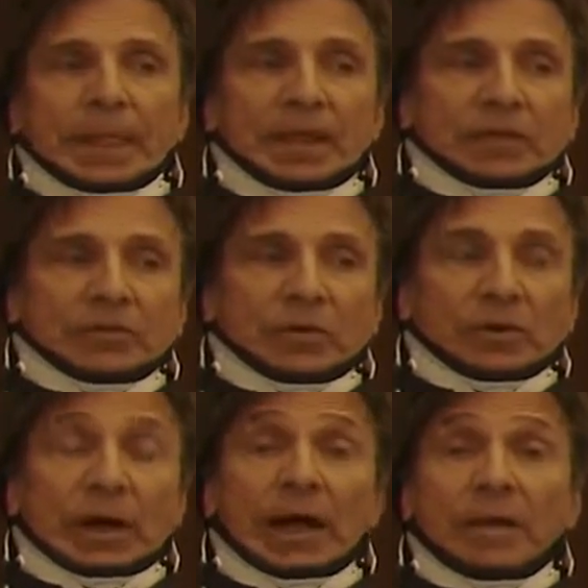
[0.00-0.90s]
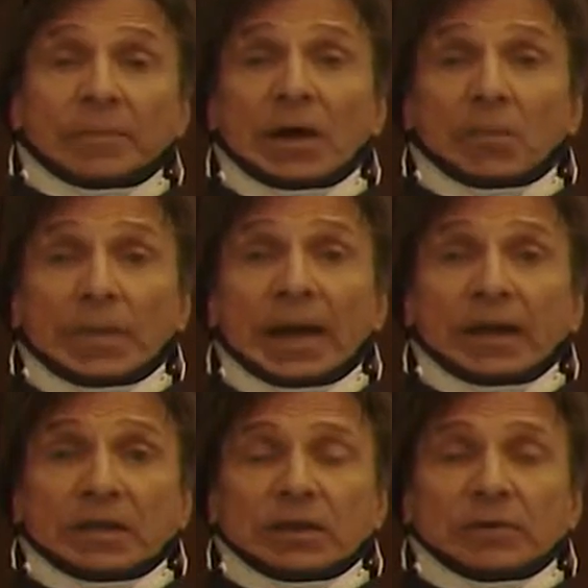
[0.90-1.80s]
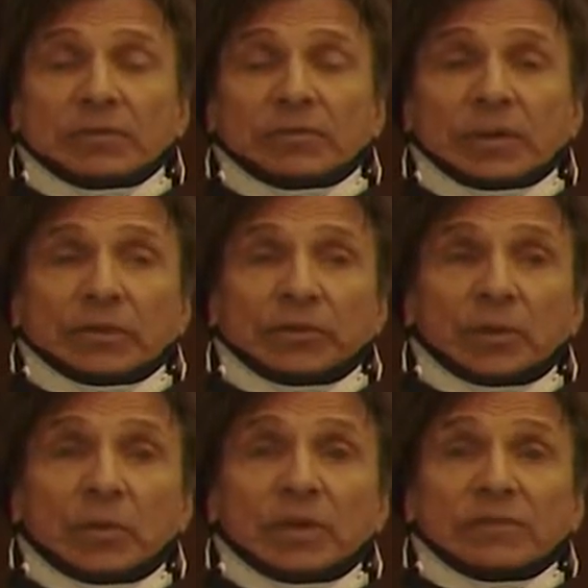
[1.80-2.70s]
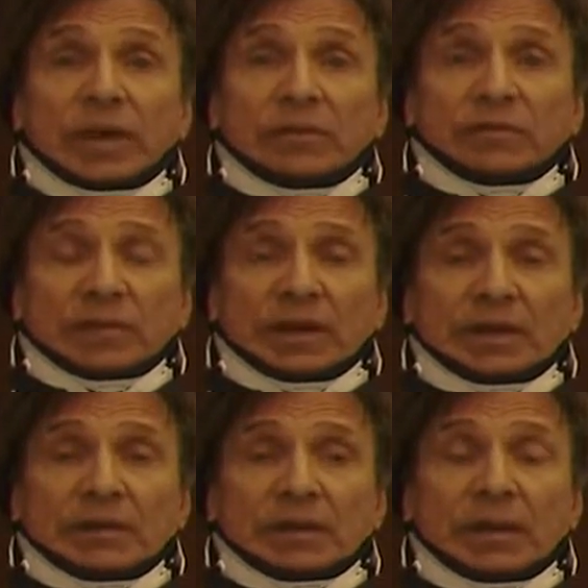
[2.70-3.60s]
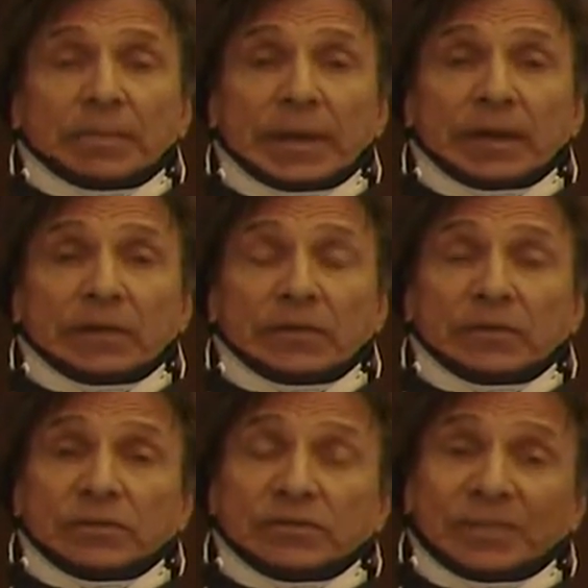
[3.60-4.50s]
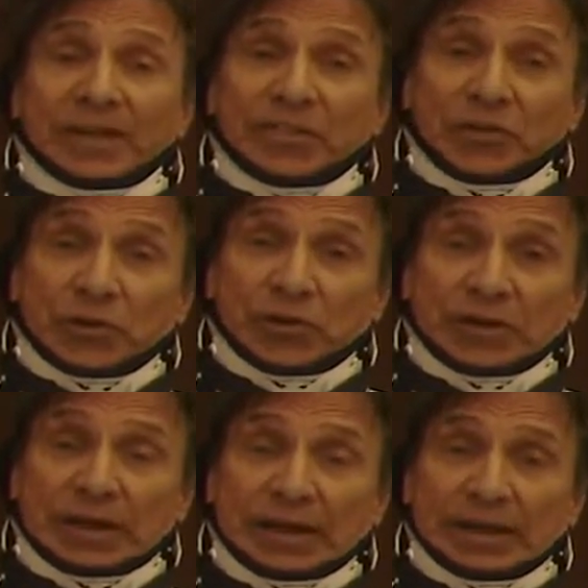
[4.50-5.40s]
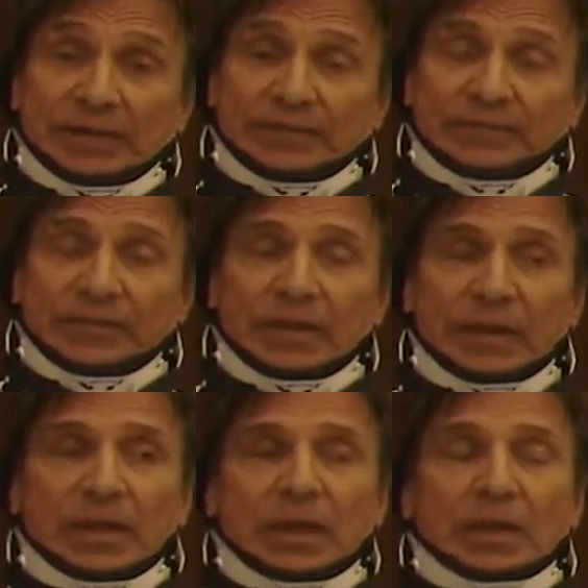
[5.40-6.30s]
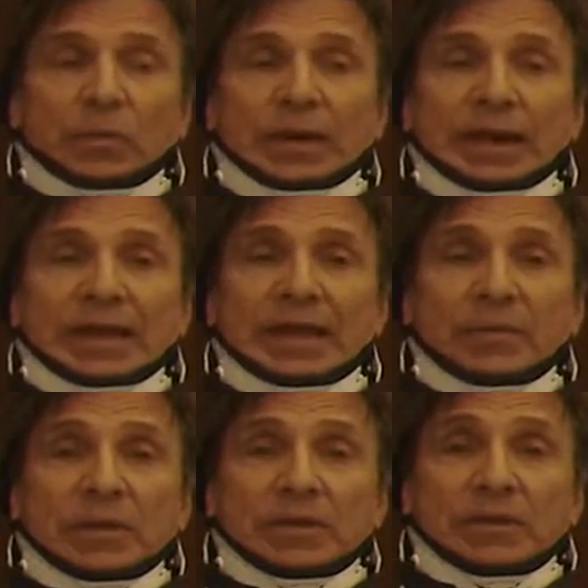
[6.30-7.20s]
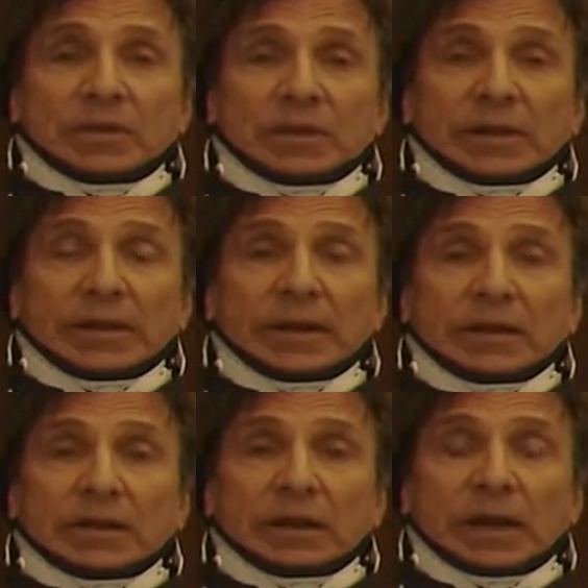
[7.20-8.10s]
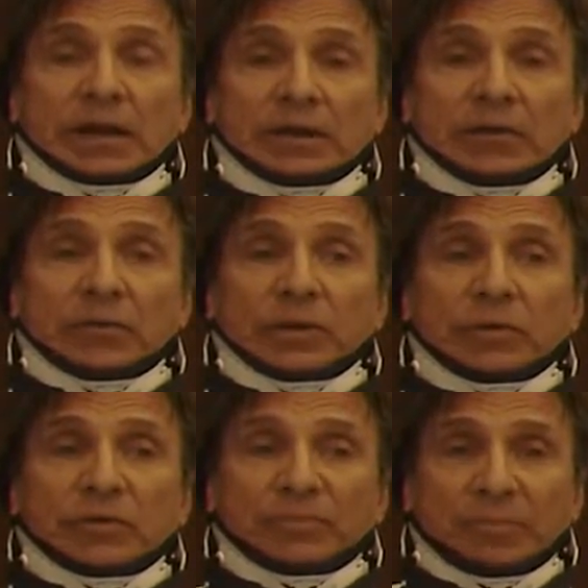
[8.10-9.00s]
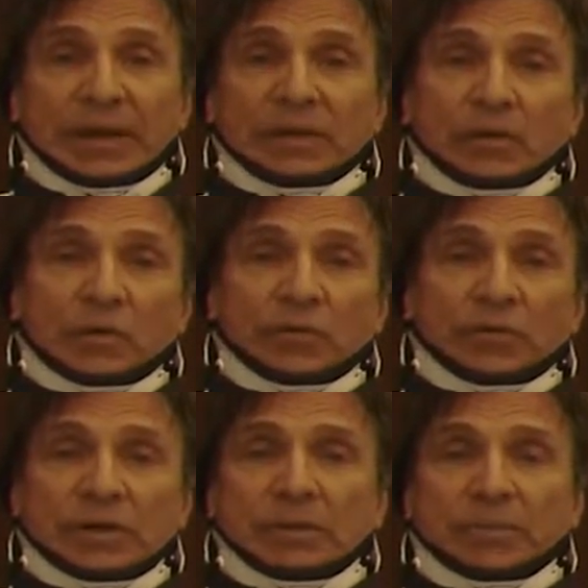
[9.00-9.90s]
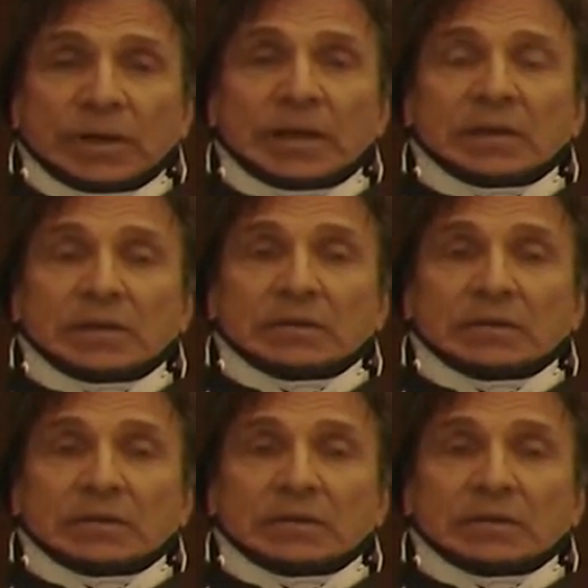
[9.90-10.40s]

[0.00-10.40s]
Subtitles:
So I am now back here. It's about 3 weeks after that. I'm back here. This is my 3rd day. When I came into the clinic, I literally was bent over in pain.